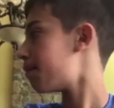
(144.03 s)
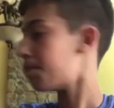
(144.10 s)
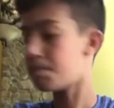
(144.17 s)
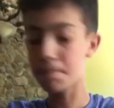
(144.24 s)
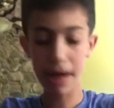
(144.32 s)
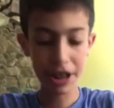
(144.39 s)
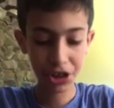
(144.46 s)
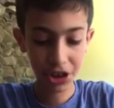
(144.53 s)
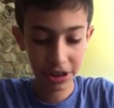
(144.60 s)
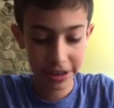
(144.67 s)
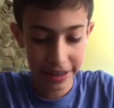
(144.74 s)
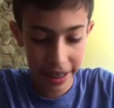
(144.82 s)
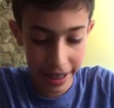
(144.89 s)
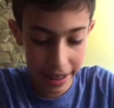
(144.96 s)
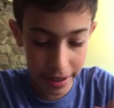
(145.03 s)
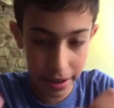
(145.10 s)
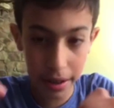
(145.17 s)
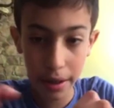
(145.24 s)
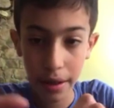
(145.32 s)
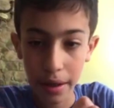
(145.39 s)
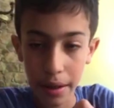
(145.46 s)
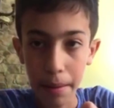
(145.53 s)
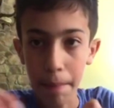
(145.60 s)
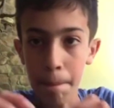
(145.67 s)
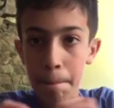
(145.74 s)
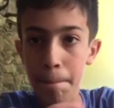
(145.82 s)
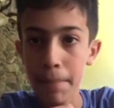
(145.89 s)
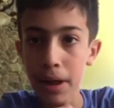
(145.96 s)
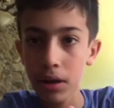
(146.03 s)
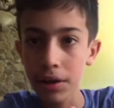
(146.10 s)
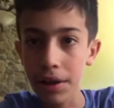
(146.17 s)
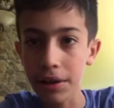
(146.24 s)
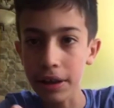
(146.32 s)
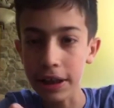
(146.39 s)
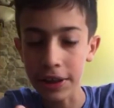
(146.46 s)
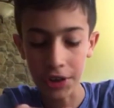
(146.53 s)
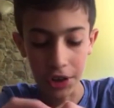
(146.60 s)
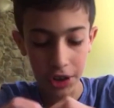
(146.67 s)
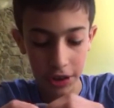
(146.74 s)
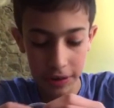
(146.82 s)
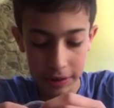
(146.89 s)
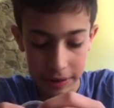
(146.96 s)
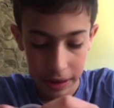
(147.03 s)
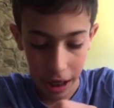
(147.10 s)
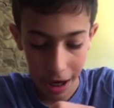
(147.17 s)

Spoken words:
measure 10 milliliters